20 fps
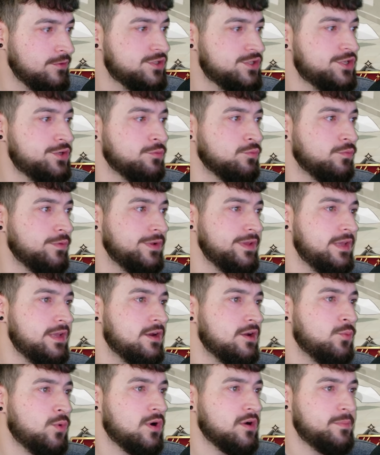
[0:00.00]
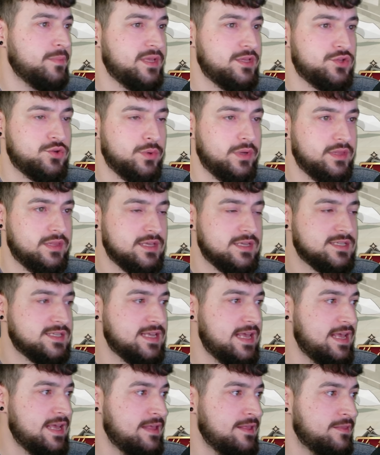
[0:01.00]
you're really going to want to be doing this
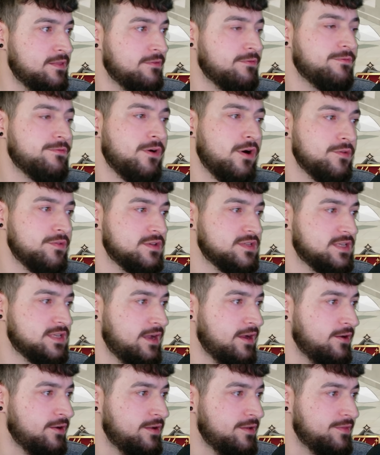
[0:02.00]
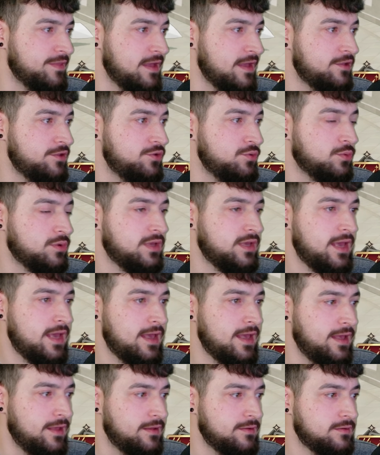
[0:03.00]
in the farthest area that you
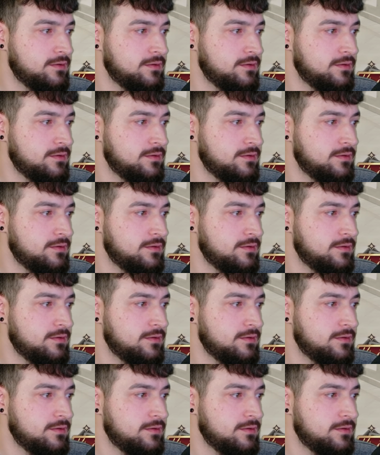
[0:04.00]
can.